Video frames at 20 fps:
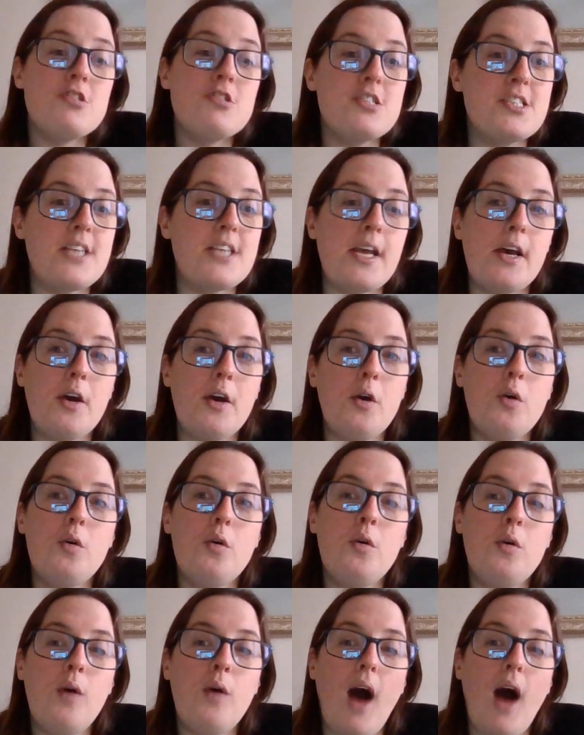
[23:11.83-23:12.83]

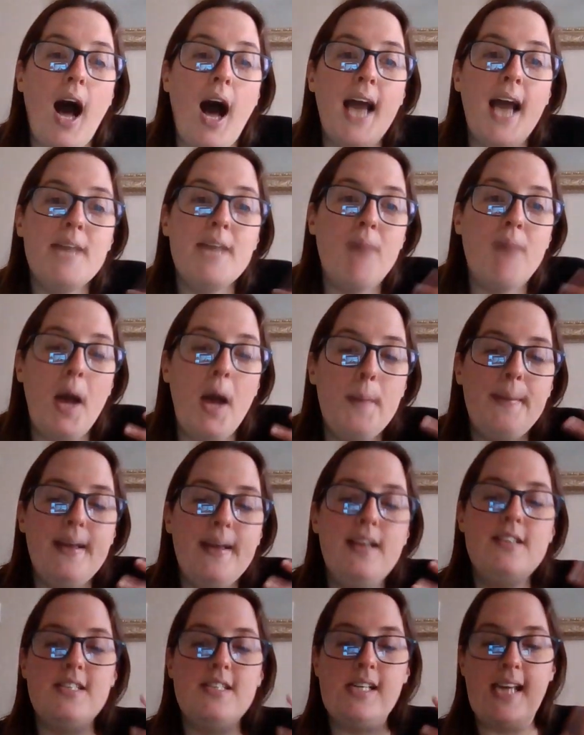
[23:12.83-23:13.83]
So I'm
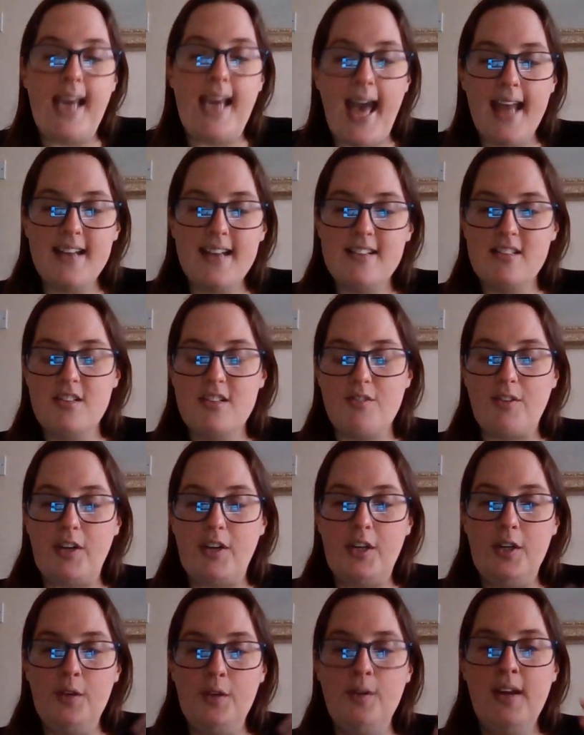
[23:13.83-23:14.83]
hoping to get
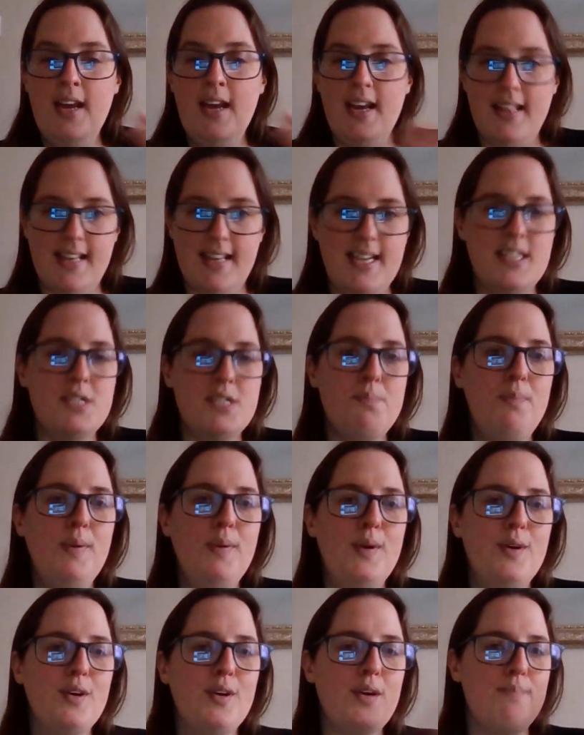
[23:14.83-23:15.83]
through this
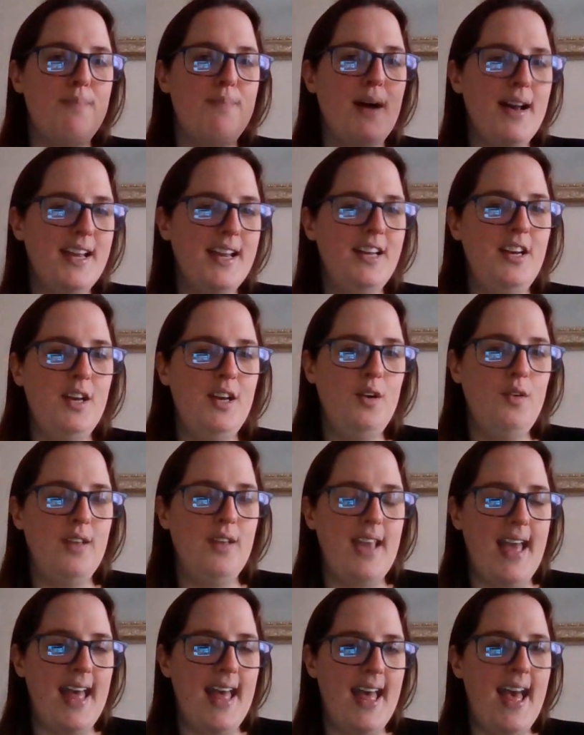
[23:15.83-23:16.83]
book by New
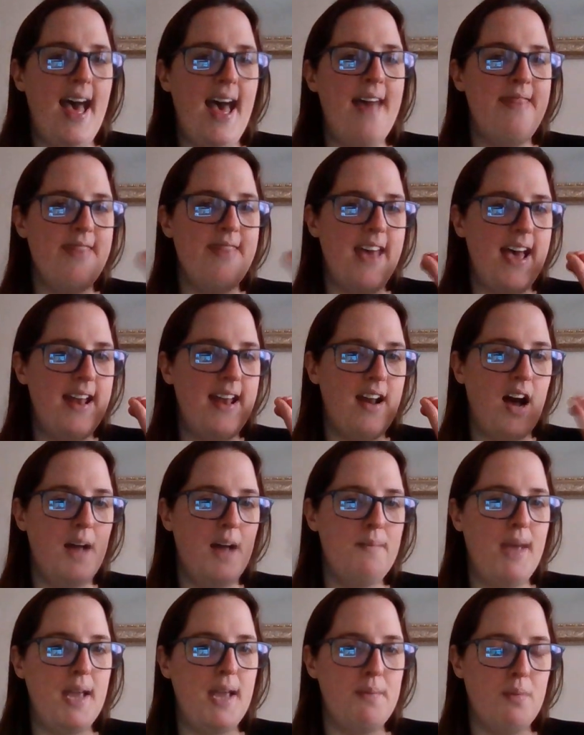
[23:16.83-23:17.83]
Year, and then
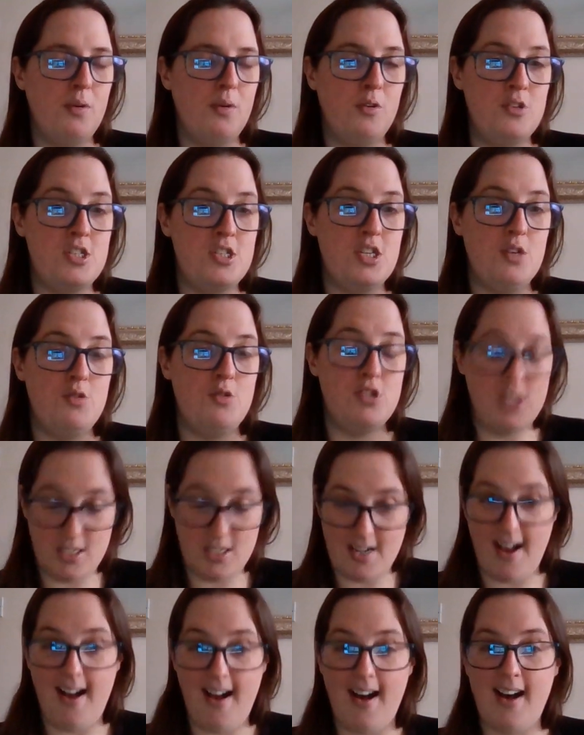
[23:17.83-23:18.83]
I'm able to
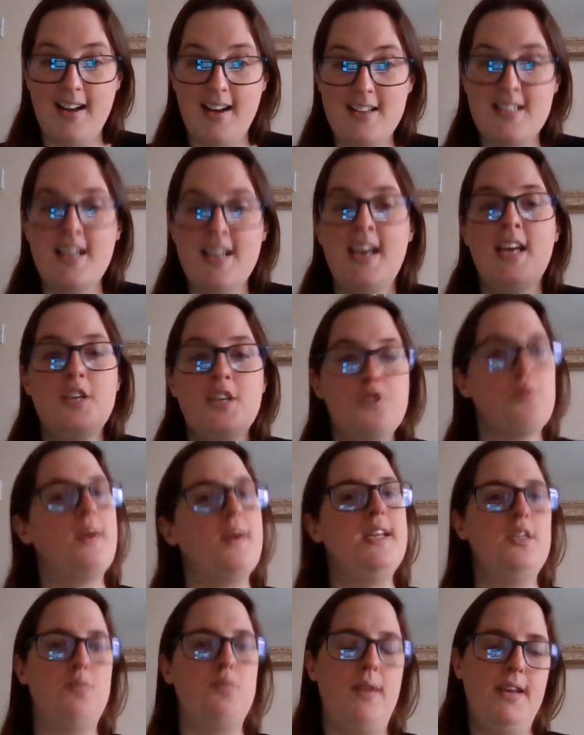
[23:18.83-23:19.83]
start
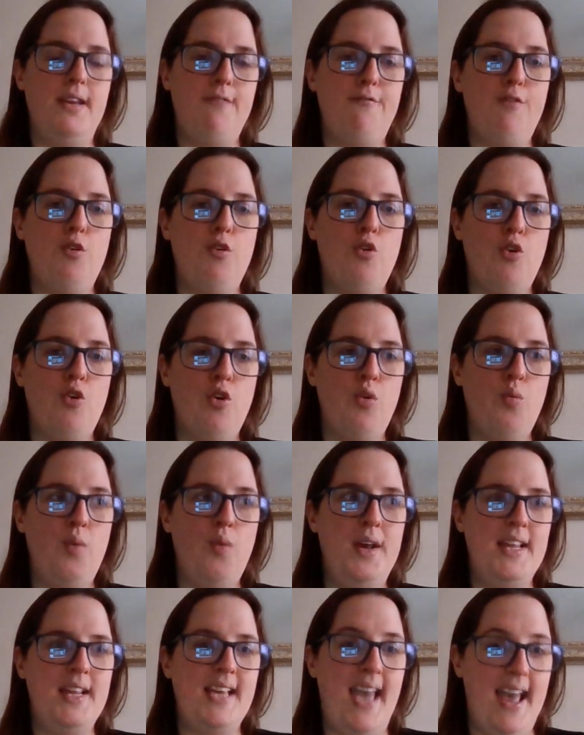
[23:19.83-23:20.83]
2024
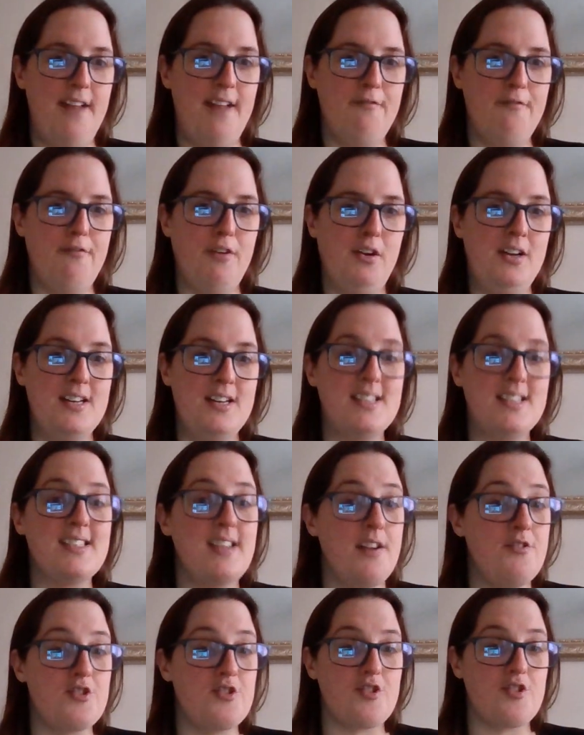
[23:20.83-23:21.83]
with Ken Follett's
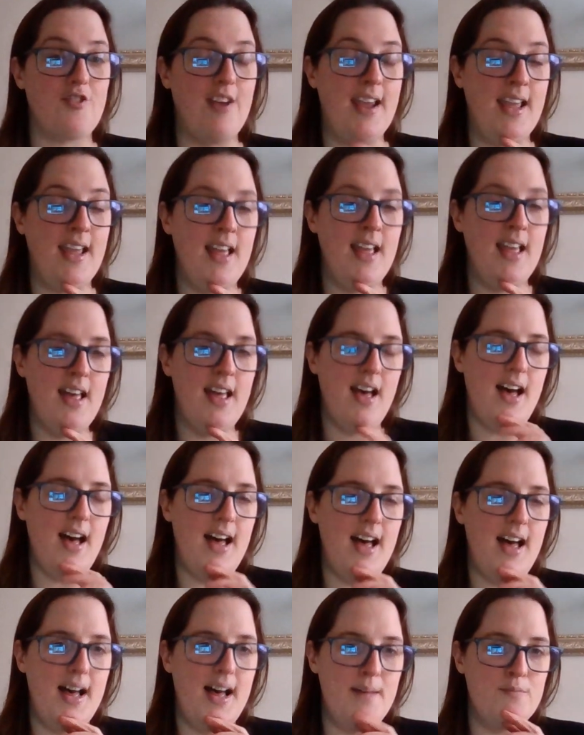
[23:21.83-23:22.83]
Century
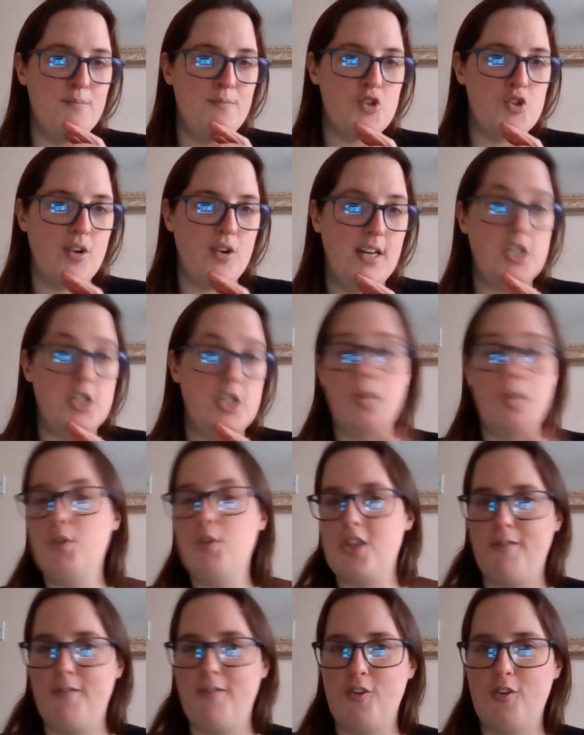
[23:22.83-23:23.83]
trilogy,
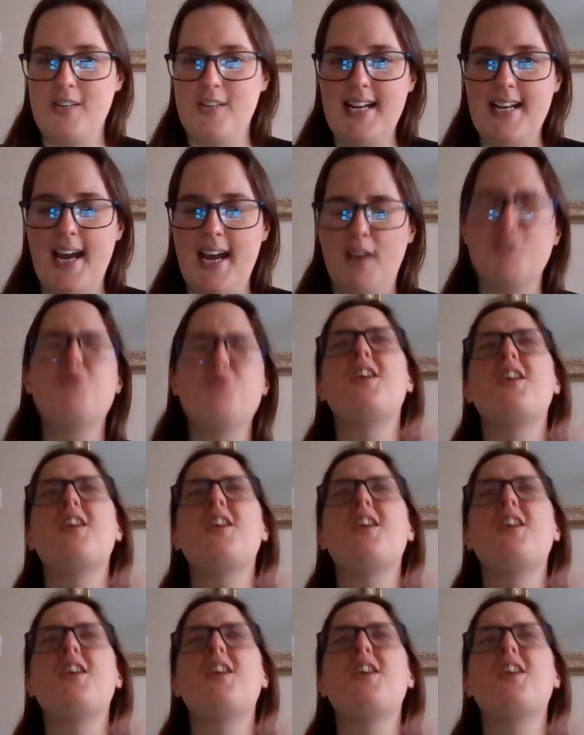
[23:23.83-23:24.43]
which I've already announced,